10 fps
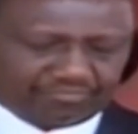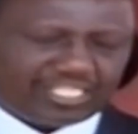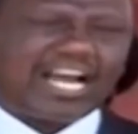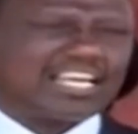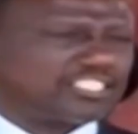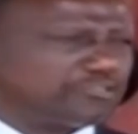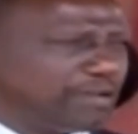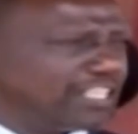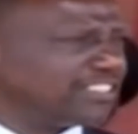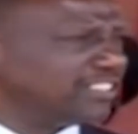I
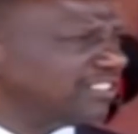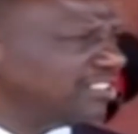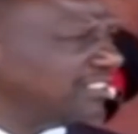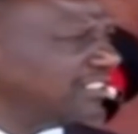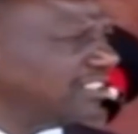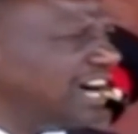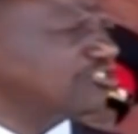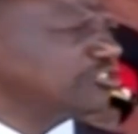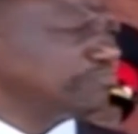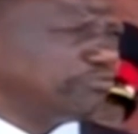expect
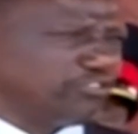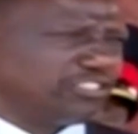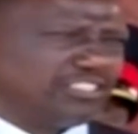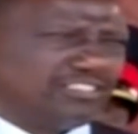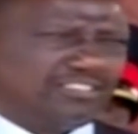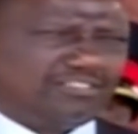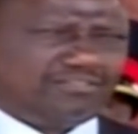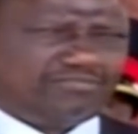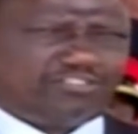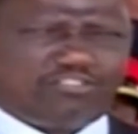output
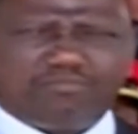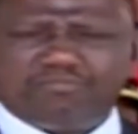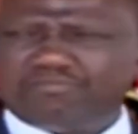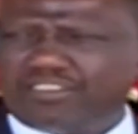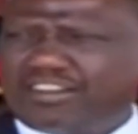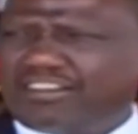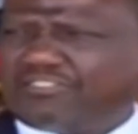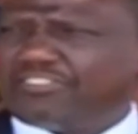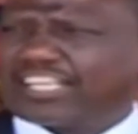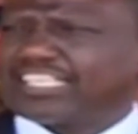from
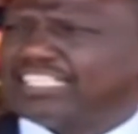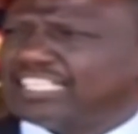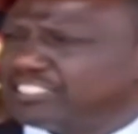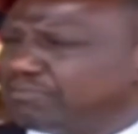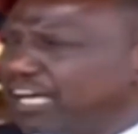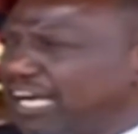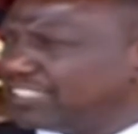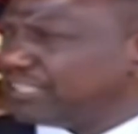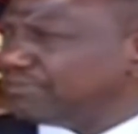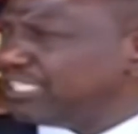that Leadership
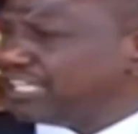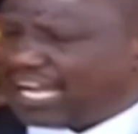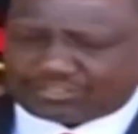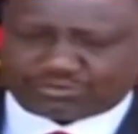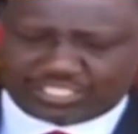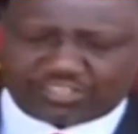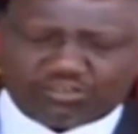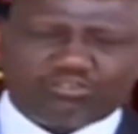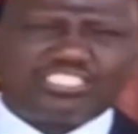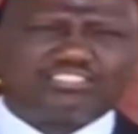Academy as we
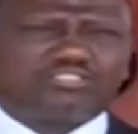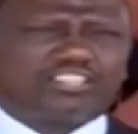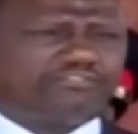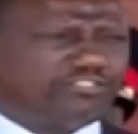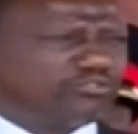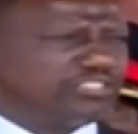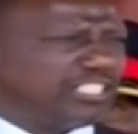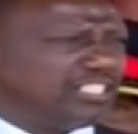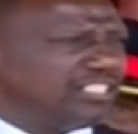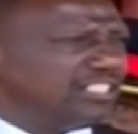go into the
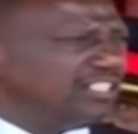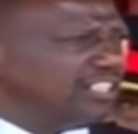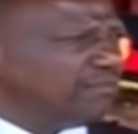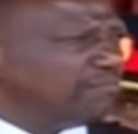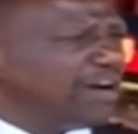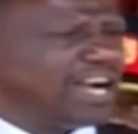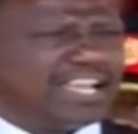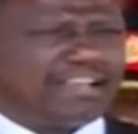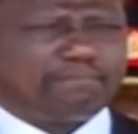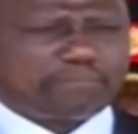future by
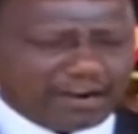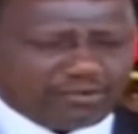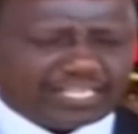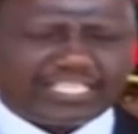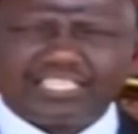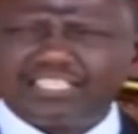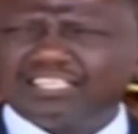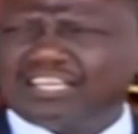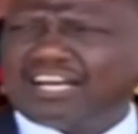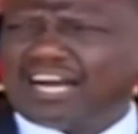
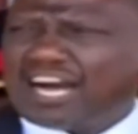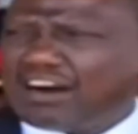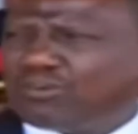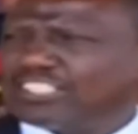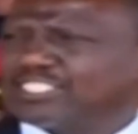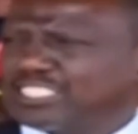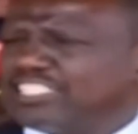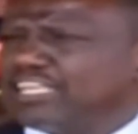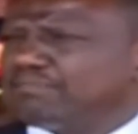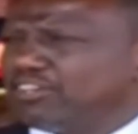empowering our
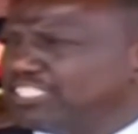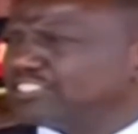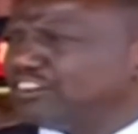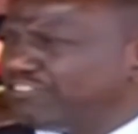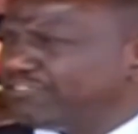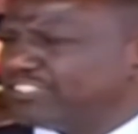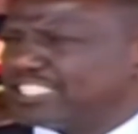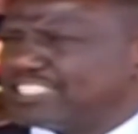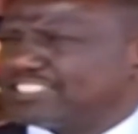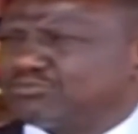senior police
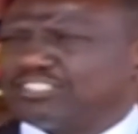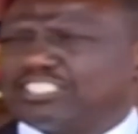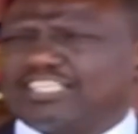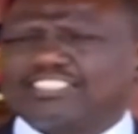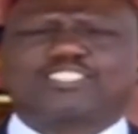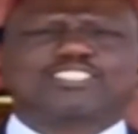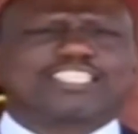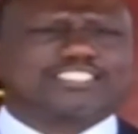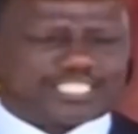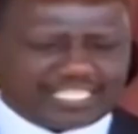officers with the
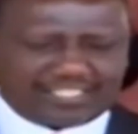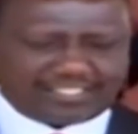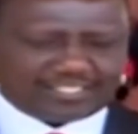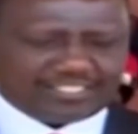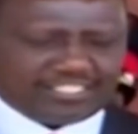necessary skills